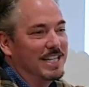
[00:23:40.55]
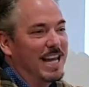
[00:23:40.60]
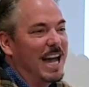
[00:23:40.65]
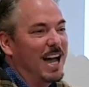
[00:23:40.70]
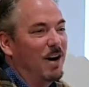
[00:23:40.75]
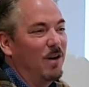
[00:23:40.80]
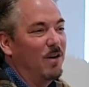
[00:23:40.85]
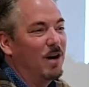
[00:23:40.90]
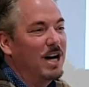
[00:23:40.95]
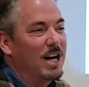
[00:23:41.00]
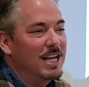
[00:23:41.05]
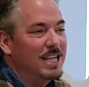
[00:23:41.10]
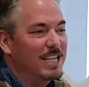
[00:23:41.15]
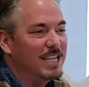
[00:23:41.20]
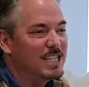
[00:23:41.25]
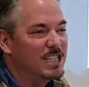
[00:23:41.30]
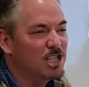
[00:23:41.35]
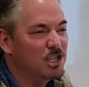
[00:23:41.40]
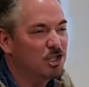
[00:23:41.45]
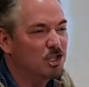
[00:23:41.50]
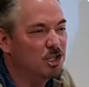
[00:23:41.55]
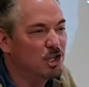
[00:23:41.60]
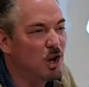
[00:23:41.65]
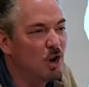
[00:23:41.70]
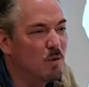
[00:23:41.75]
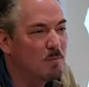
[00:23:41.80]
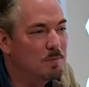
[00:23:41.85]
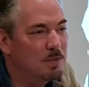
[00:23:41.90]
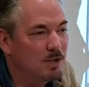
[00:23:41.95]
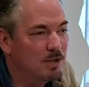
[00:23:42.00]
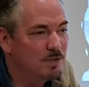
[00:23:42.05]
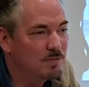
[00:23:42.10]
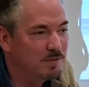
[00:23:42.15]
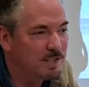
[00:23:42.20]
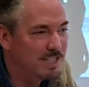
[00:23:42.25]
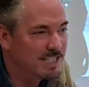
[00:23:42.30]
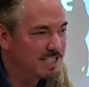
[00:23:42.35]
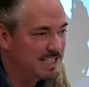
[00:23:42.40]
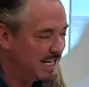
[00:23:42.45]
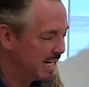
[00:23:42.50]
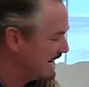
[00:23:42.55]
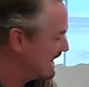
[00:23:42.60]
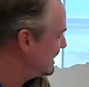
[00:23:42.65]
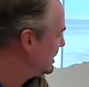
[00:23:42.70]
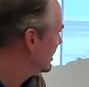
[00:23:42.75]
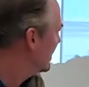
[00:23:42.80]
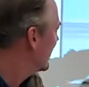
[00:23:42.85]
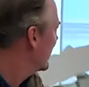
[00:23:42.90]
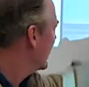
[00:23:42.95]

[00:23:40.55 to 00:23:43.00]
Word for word: Now, this is so beautifully staged.